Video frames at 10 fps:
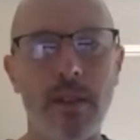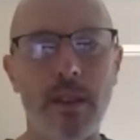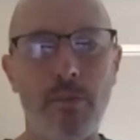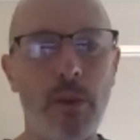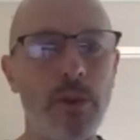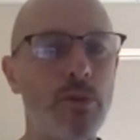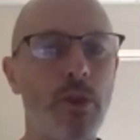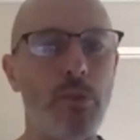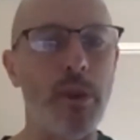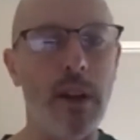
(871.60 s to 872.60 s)
but I was
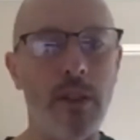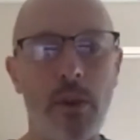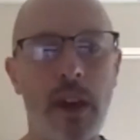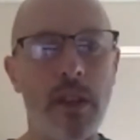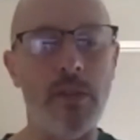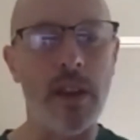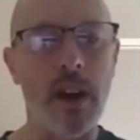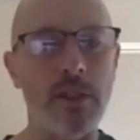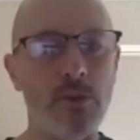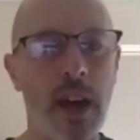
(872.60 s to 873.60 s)
really proud of the way that the
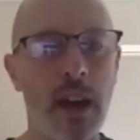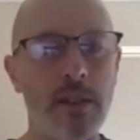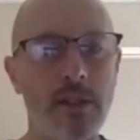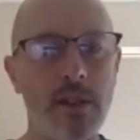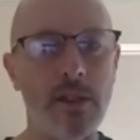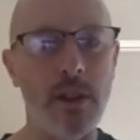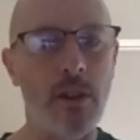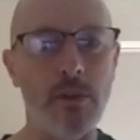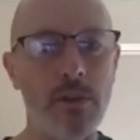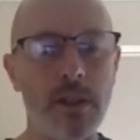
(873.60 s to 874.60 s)
guys reacted to. You
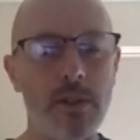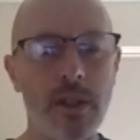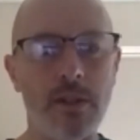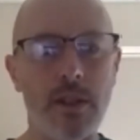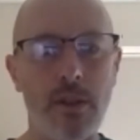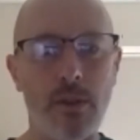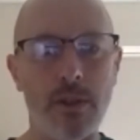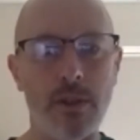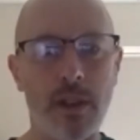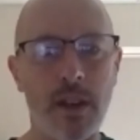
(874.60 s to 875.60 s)
know, losing 6 2
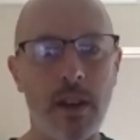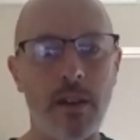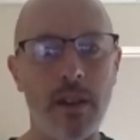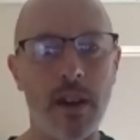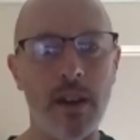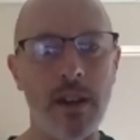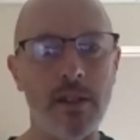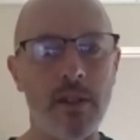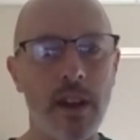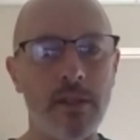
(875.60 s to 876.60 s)
is uh, not an
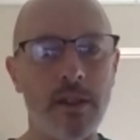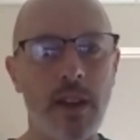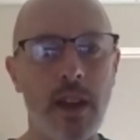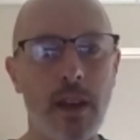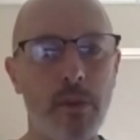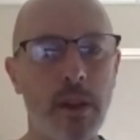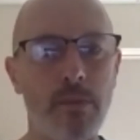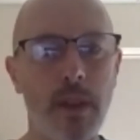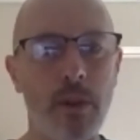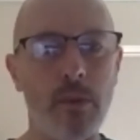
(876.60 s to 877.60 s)
easy loss to take, but
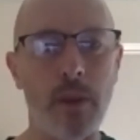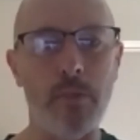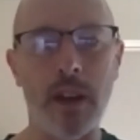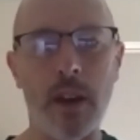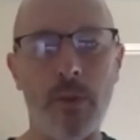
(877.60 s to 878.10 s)
they went right back out